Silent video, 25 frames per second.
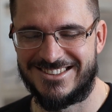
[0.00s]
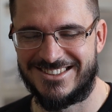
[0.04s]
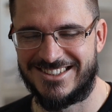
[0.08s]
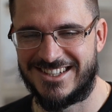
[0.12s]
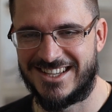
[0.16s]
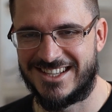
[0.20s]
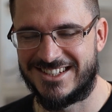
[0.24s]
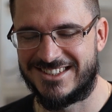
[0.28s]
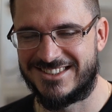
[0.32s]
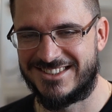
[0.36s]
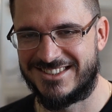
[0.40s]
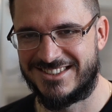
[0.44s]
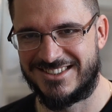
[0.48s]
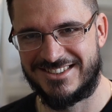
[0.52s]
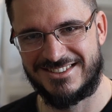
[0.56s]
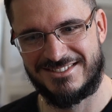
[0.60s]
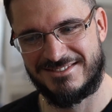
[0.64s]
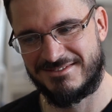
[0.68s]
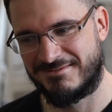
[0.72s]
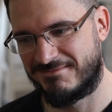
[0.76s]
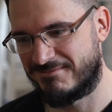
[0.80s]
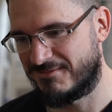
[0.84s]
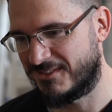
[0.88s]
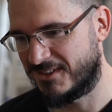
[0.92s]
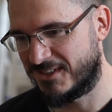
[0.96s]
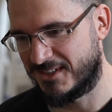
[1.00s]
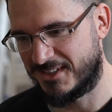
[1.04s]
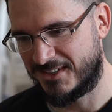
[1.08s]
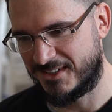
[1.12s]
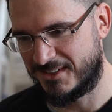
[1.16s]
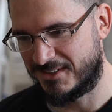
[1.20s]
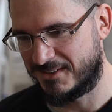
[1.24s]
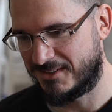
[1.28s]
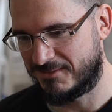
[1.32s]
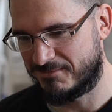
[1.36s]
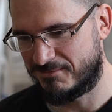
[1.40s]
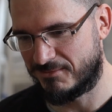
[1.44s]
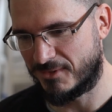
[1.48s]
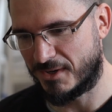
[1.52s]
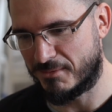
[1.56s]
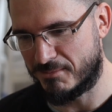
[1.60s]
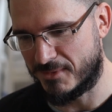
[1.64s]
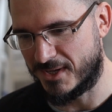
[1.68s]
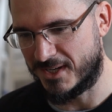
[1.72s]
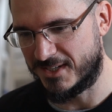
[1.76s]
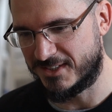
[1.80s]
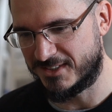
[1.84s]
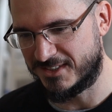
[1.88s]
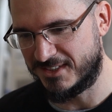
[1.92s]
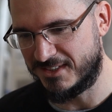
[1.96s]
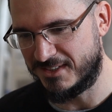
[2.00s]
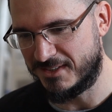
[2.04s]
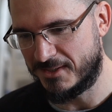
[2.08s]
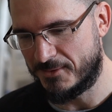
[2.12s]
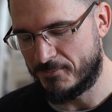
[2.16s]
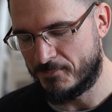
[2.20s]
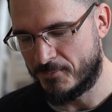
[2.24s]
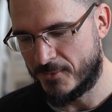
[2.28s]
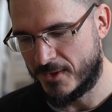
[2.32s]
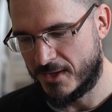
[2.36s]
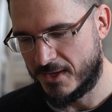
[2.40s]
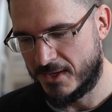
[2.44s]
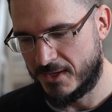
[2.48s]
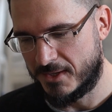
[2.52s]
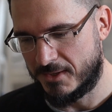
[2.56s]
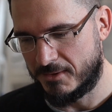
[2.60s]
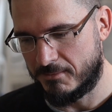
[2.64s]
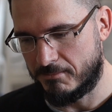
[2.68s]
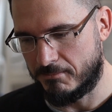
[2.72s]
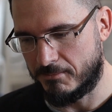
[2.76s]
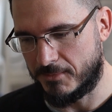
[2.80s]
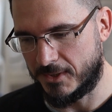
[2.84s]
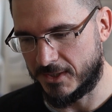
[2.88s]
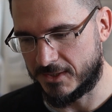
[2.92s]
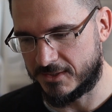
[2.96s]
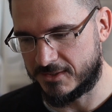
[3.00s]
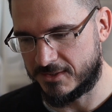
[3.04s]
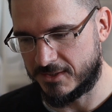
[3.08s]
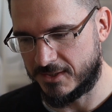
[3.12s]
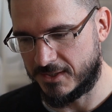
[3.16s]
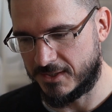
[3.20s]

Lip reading: That's amazing. But